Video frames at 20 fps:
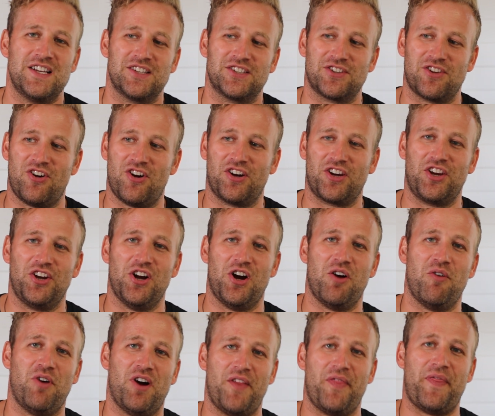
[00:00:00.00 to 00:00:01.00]
As long, you
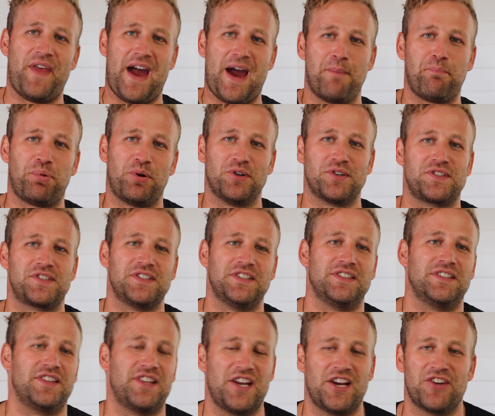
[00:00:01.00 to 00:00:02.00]
know what, that
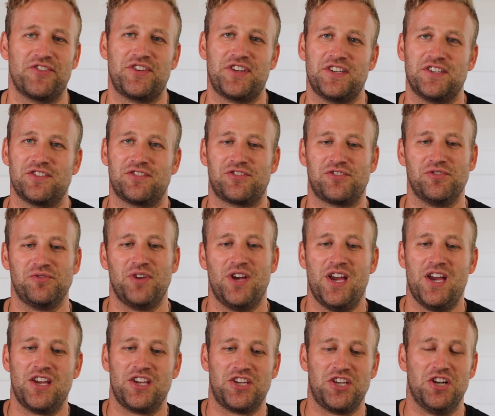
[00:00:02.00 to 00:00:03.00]
person, they're the issue.
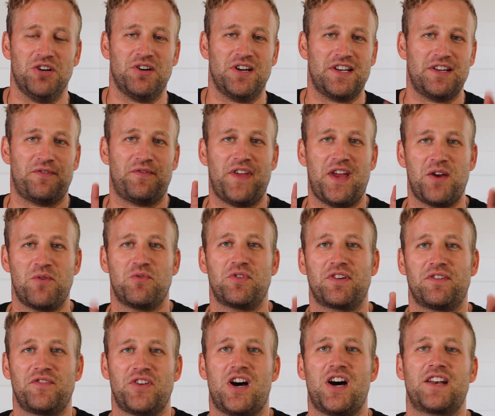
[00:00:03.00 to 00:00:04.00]
You know what, if they would
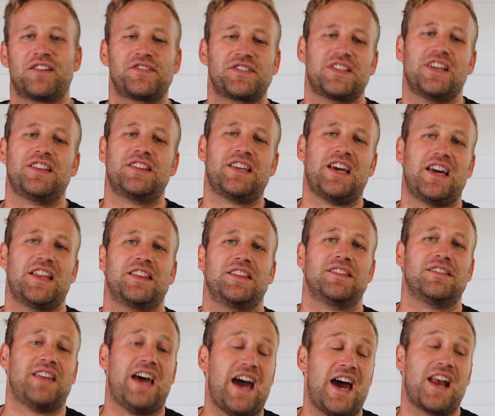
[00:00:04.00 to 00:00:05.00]
have not have said
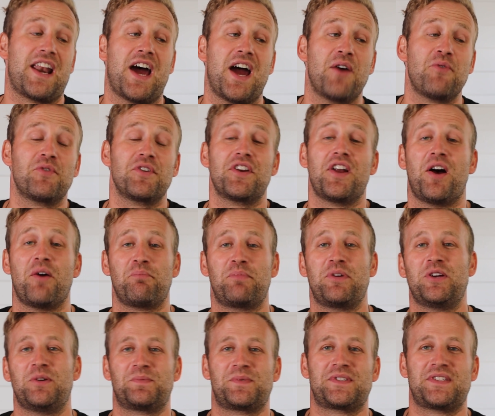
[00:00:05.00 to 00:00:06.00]
that, I would not
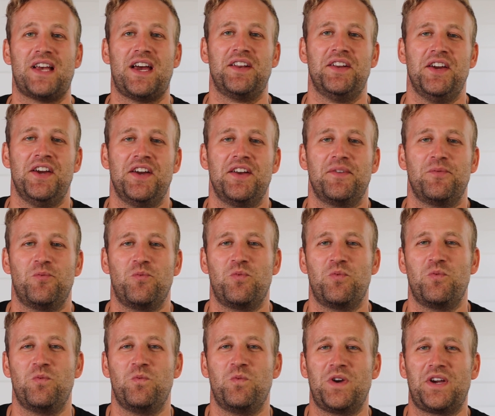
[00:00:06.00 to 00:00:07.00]
be upset.
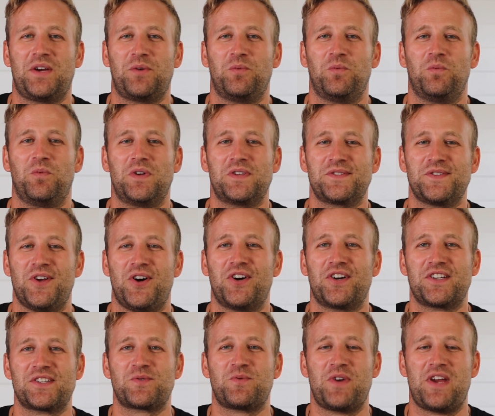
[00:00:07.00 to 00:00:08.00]
As
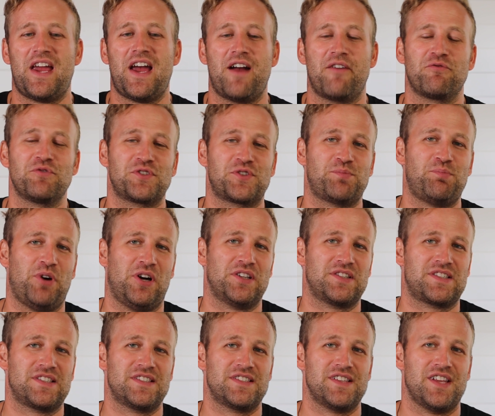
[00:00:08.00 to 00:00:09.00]
long as we have
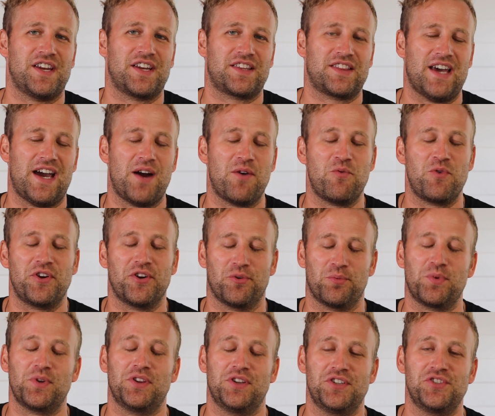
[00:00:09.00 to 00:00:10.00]
responses like that, we are
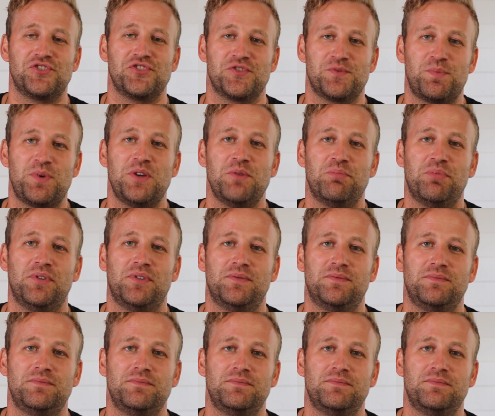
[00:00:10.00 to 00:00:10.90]
religious people.